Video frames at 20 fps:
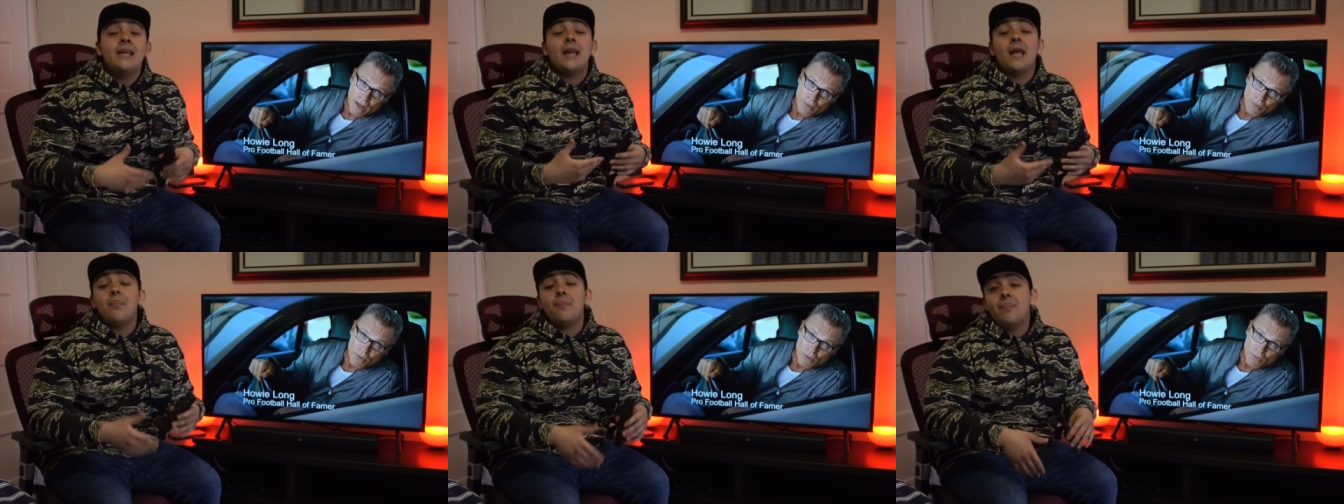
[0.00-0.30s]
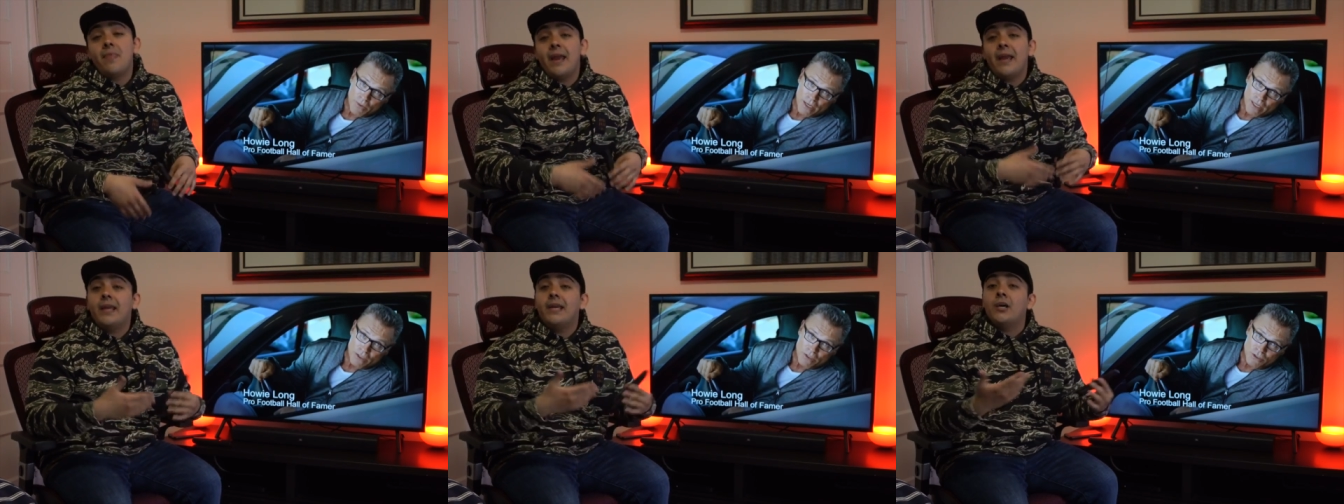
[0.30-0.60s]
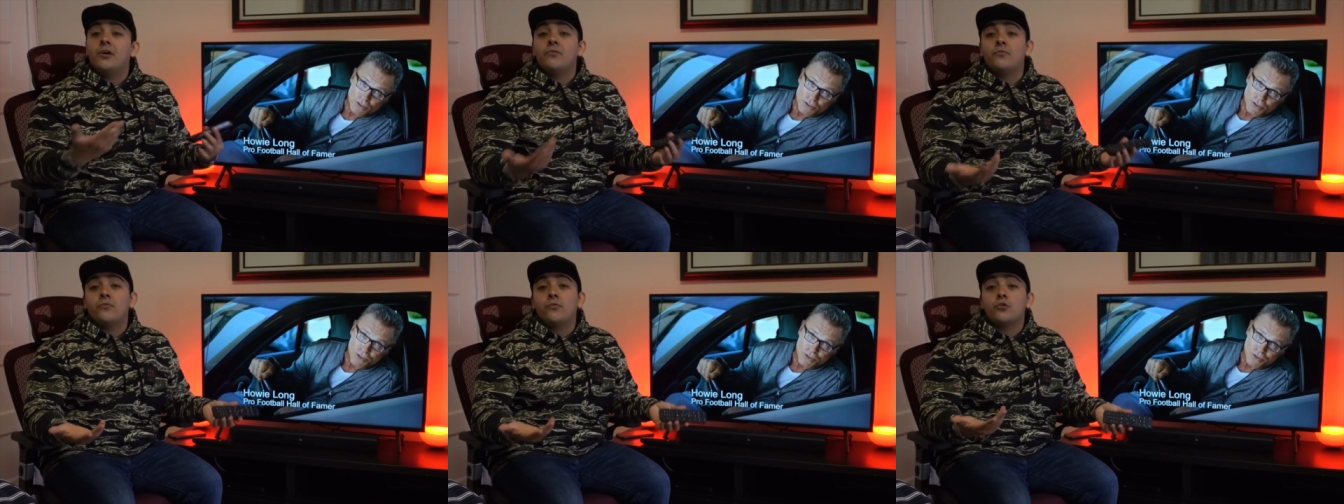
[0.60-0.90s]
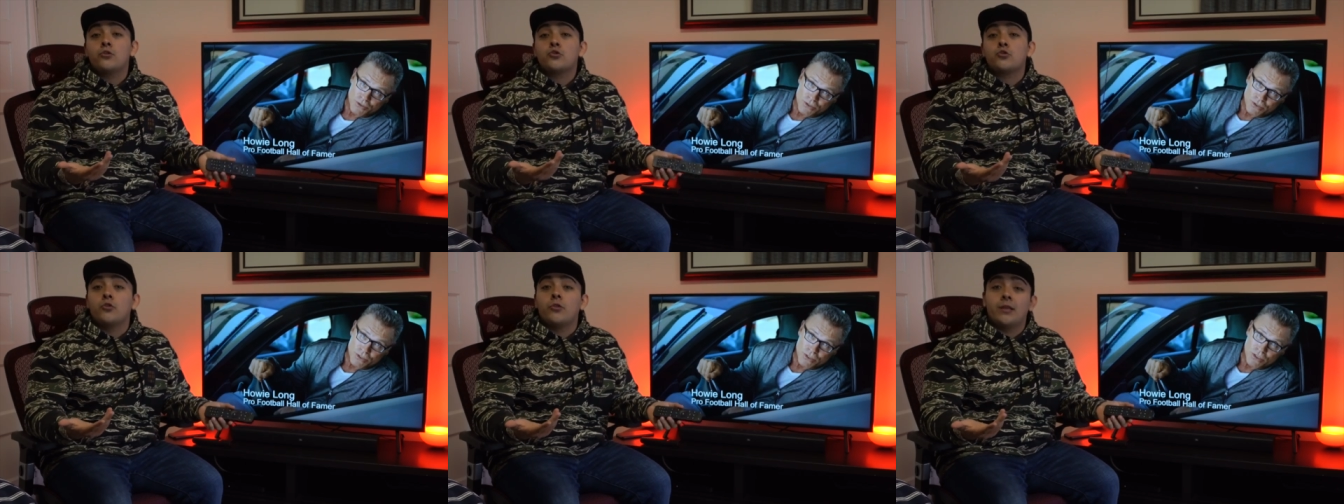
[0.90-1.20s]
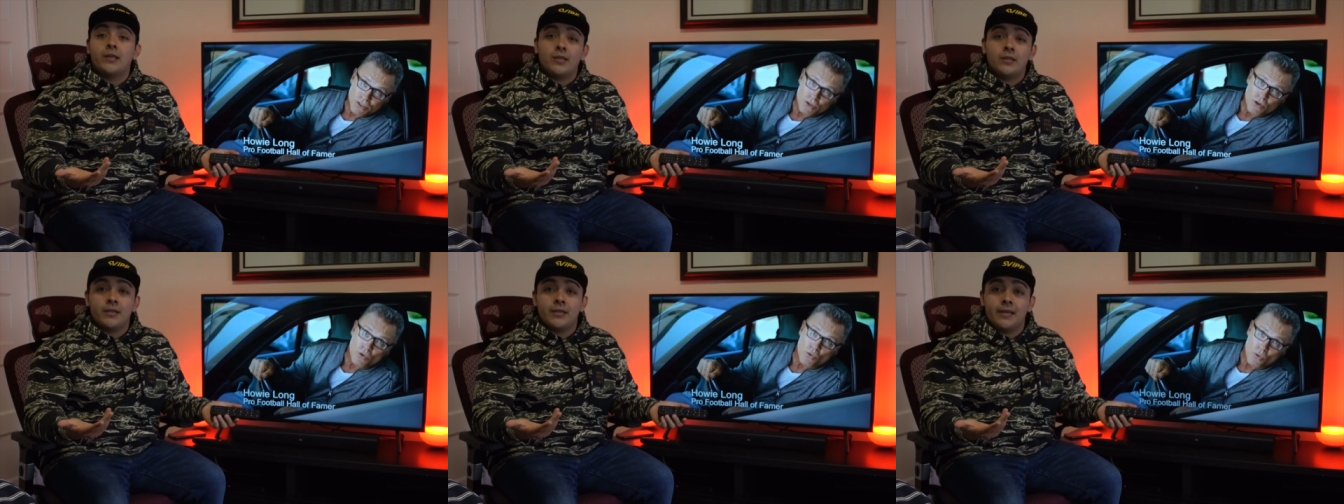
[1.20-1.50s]
and they
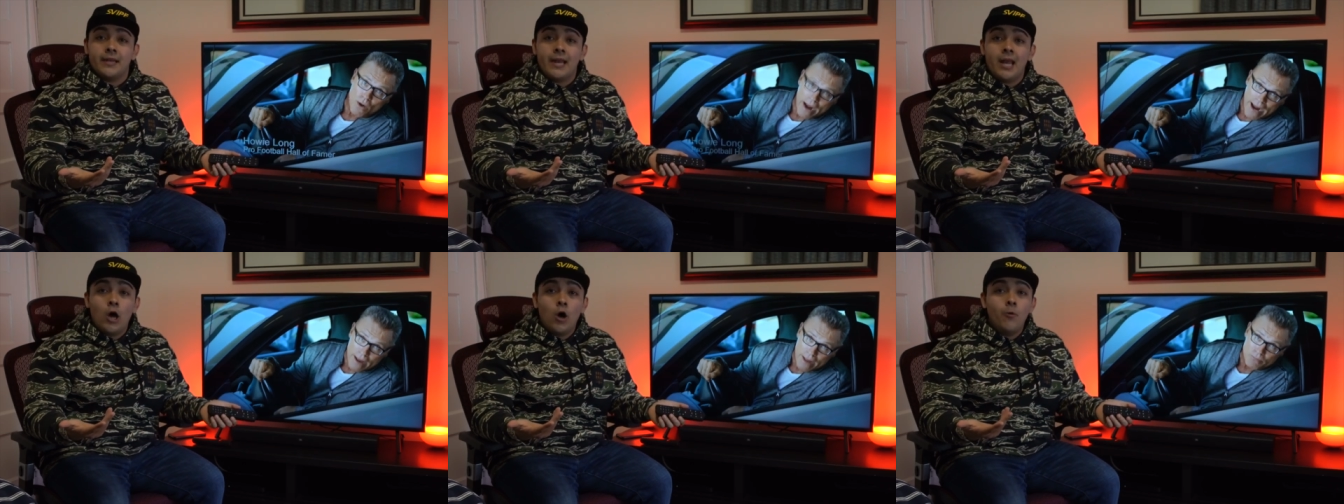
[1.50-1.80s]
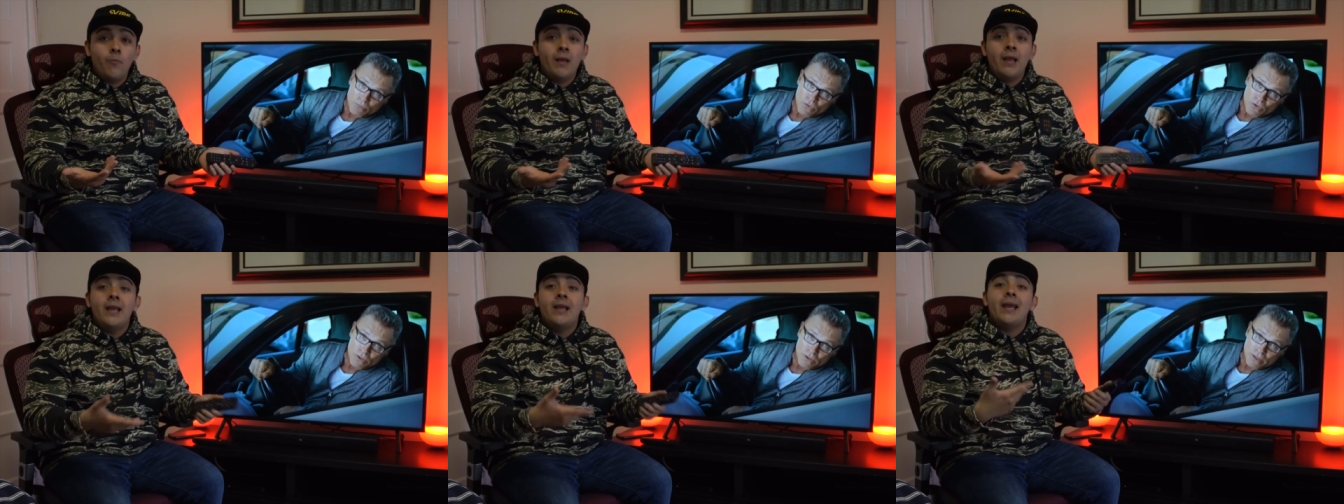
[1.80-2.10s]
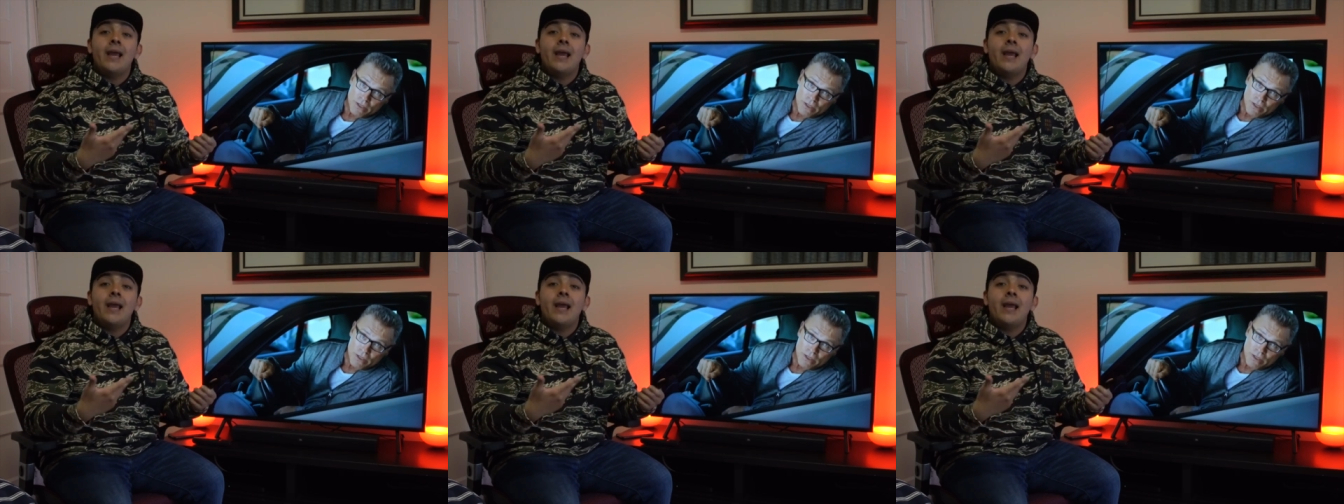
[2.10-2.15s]
unfortunately couldn't help,